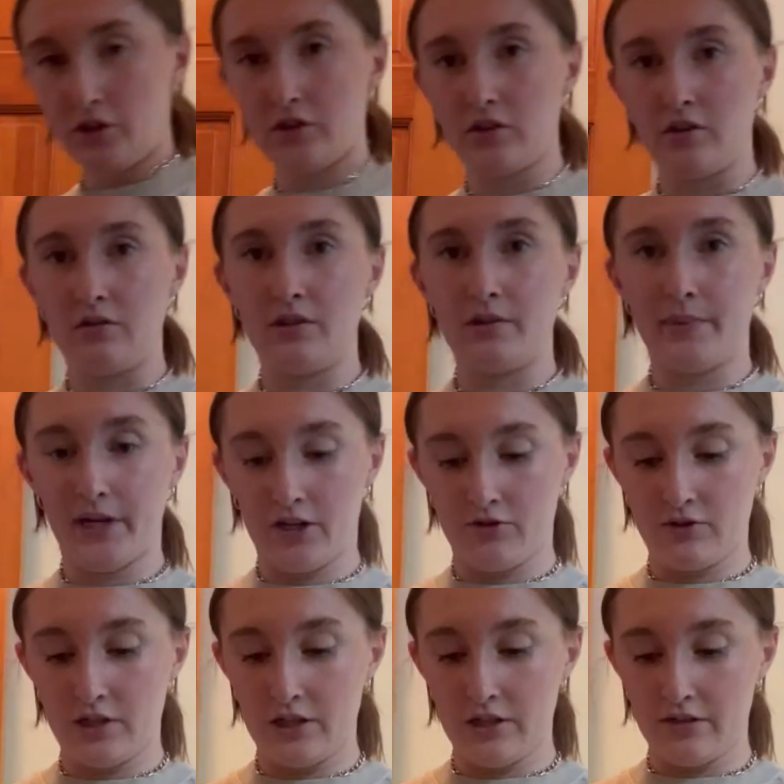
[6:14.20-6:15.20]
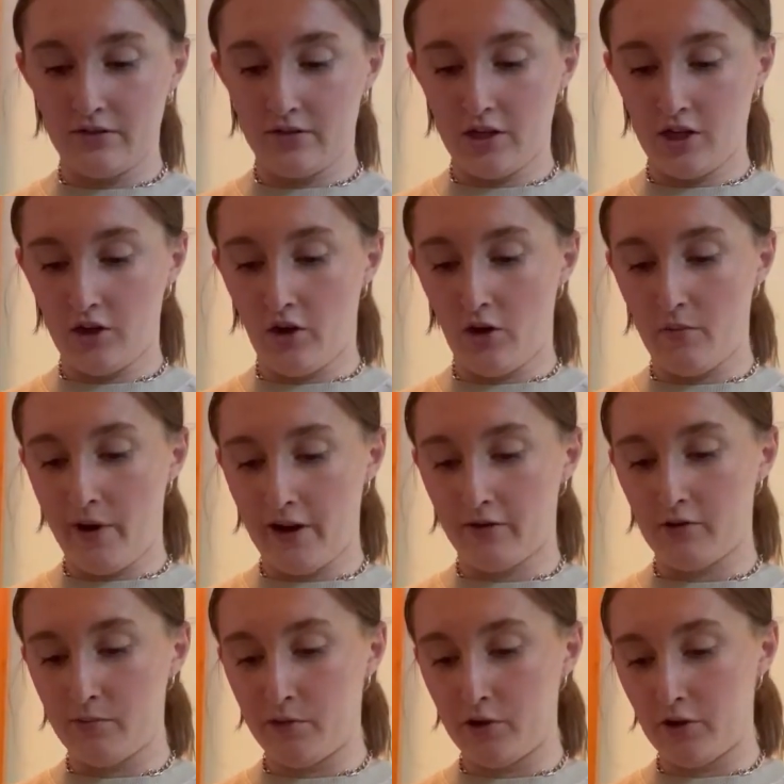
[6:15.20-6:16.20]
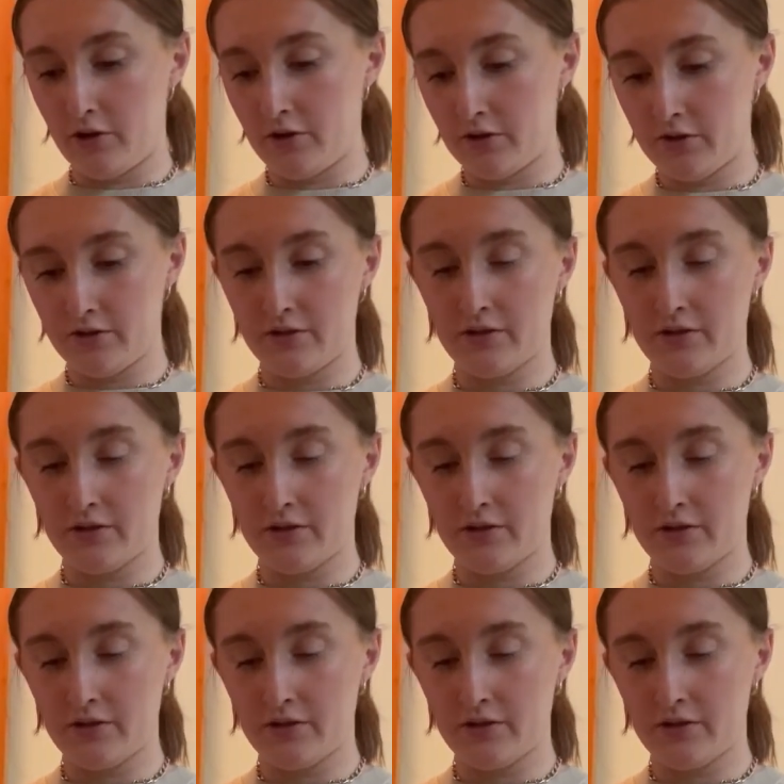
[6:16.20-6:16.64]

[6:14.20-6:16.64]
to go in the pantry. It's Go macro bars.